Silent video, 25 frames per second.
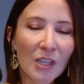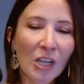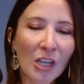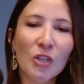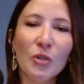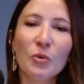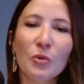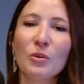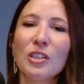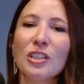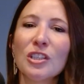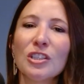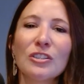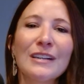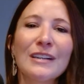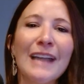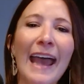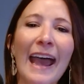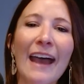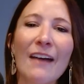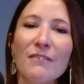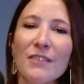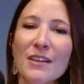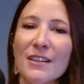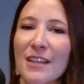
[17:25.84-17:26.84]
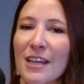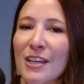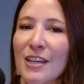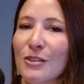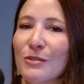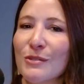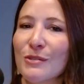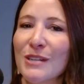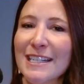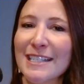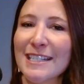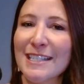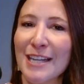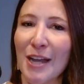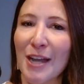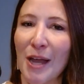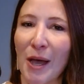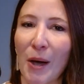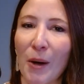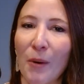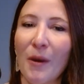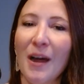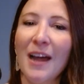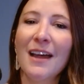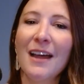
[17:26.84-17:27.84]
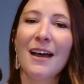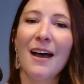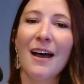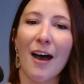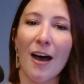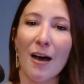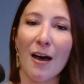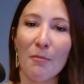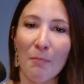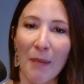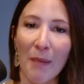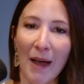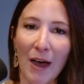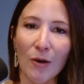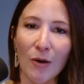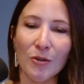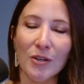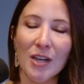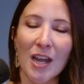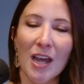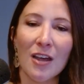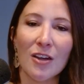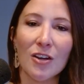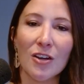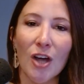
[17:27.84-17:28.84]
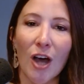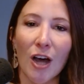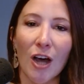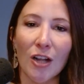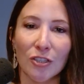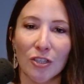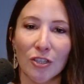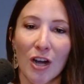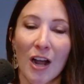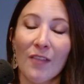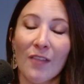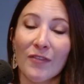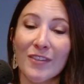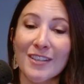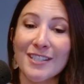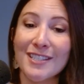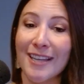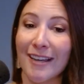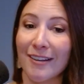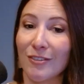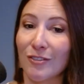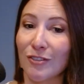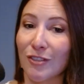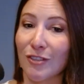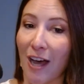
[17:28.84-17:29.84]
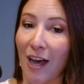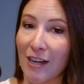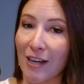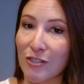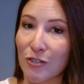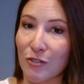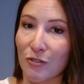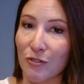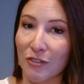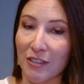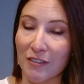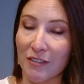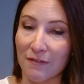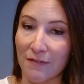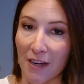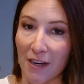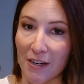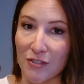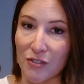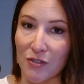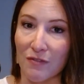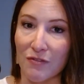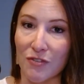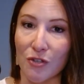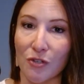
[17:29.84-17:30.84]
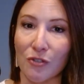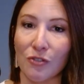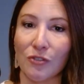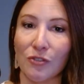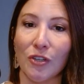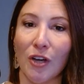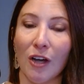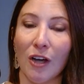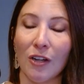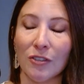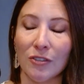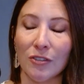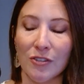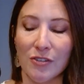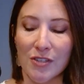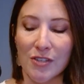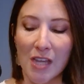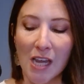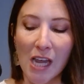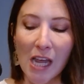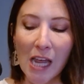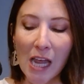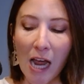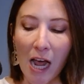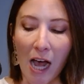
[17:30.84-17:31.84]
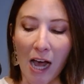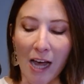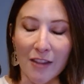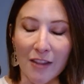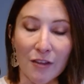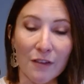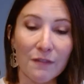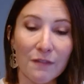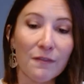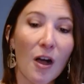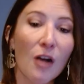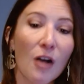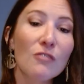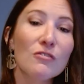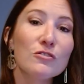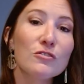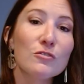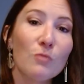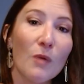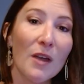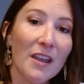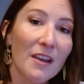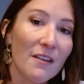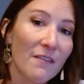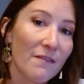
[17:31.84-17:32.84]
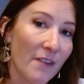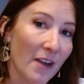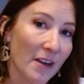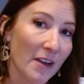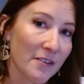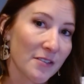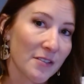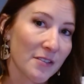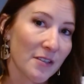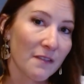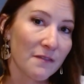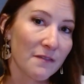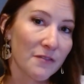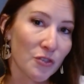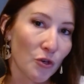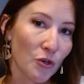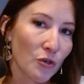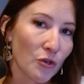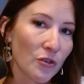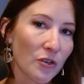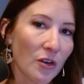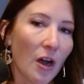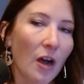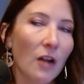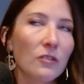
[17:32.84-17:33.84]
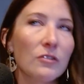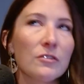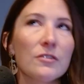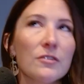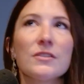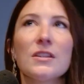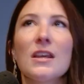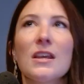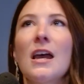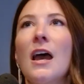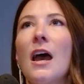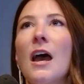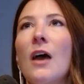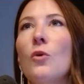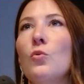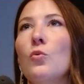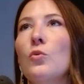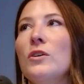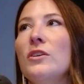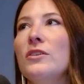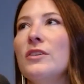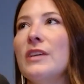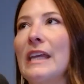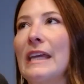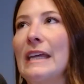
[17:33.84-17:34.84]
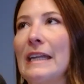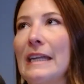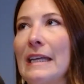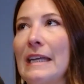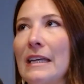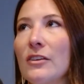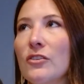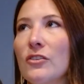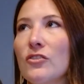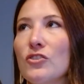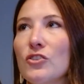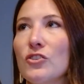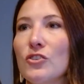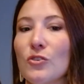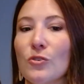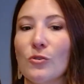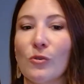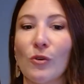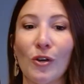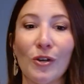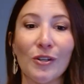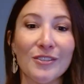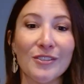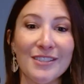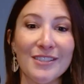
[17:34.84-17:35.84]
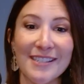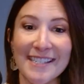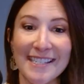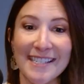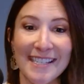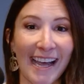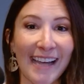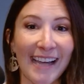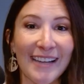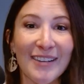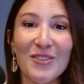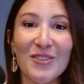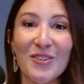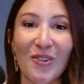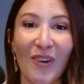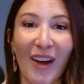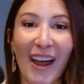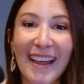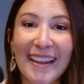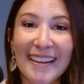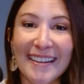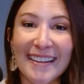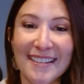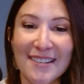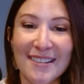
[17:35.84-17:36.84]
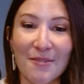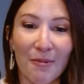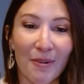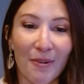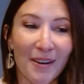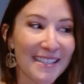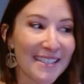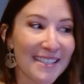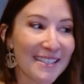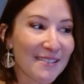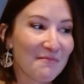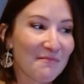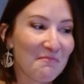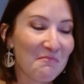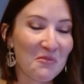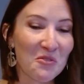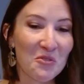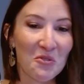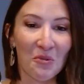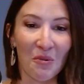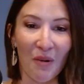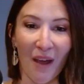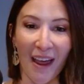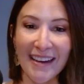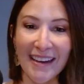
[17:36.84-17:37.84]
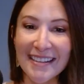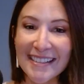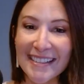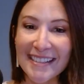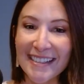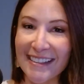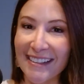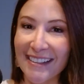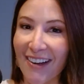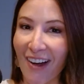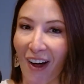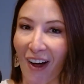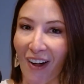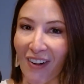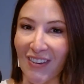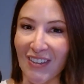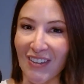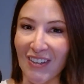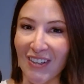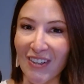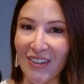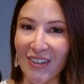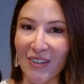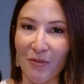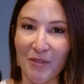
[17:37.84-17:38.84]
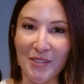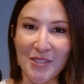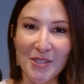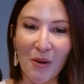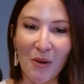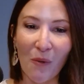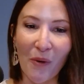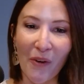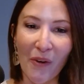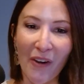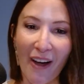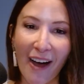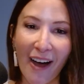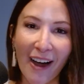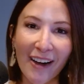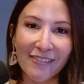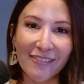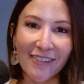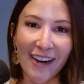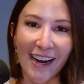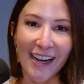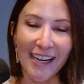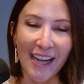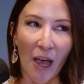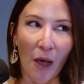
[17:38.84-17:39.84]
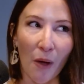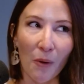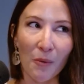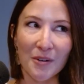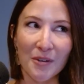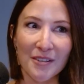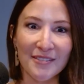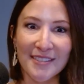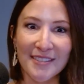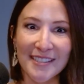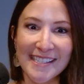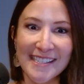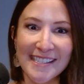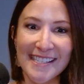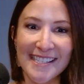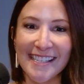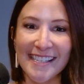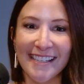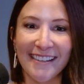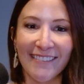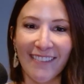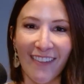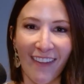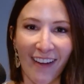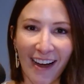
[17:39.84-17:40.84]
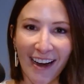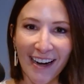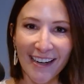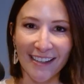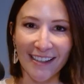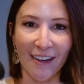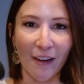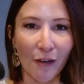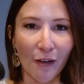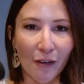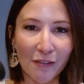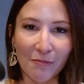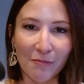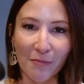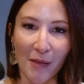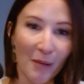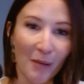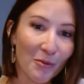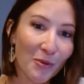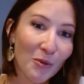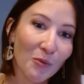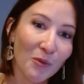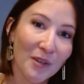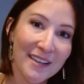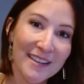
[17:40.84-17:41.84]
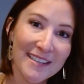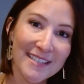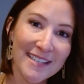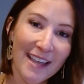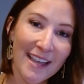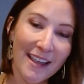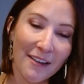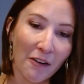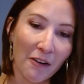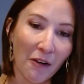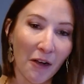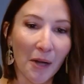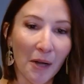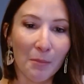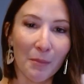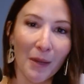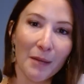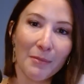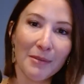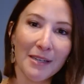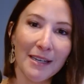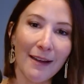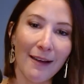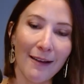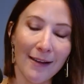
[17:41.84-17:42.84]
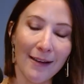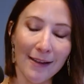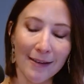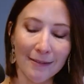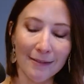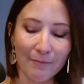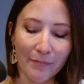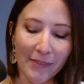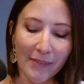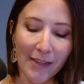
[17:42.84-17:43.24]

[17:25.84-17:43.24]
You will learn everything you need to know about color, the psychological effects of certain colors, the feng shui effects of certain colors. We'll get into design trends. What's trendy in color? What's going on right now? What are you going to see a lot of? Maybe you want to take it on, maybe not.